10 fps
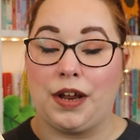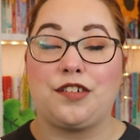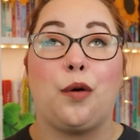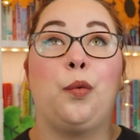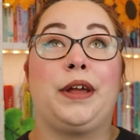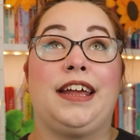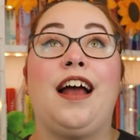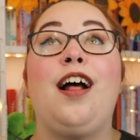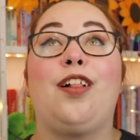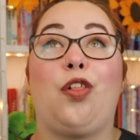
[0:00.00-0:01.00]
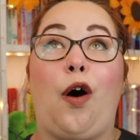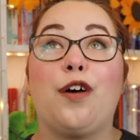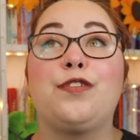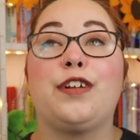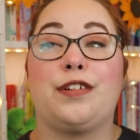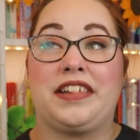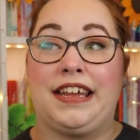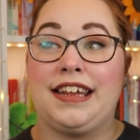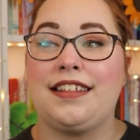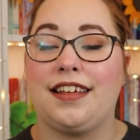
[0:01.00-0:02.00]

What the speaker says: which we love to see.